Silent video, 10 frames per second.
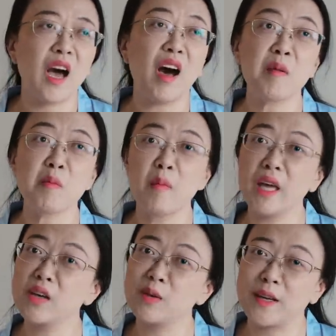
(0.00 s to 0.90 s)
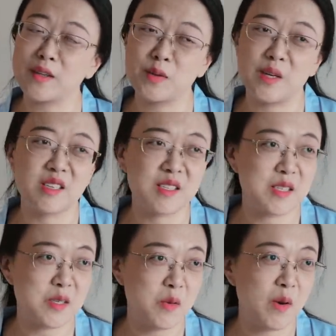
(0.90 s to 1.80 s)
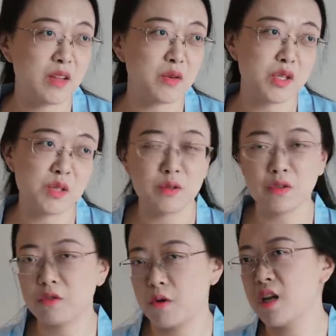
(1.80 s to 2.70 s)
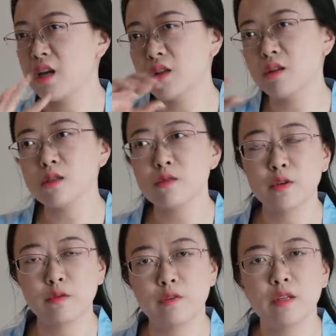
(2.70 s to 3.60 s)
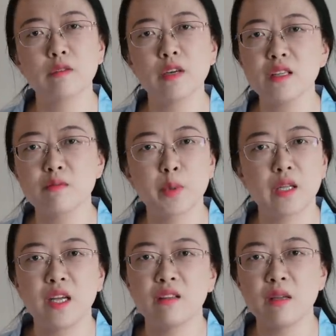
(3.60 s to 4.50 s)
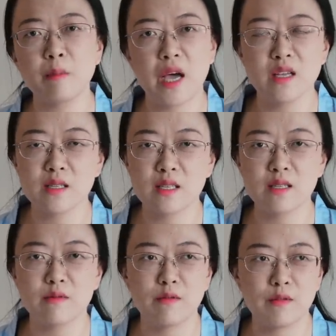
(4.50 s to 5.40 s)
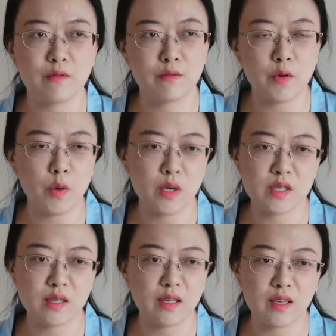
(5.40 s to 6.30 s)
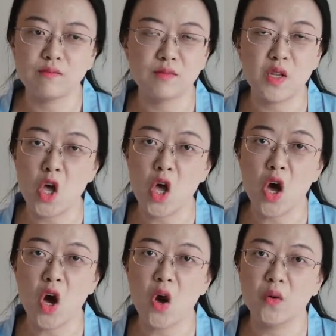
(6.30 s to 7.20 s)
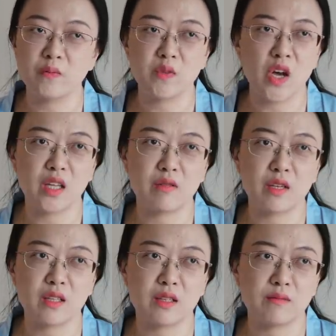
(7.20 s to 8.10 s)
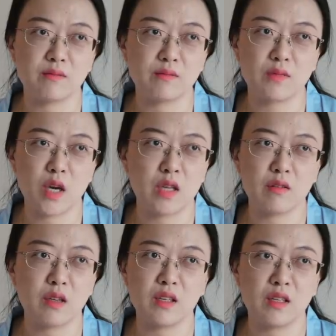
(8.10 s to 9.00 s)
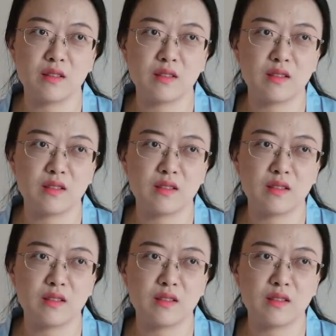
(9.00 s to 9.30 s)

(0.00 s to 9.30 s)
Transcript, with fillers: I may go back to watch season one or two or three, you know, just for the fun of it, but anything past season four is like, no, not even gonna, not even gonna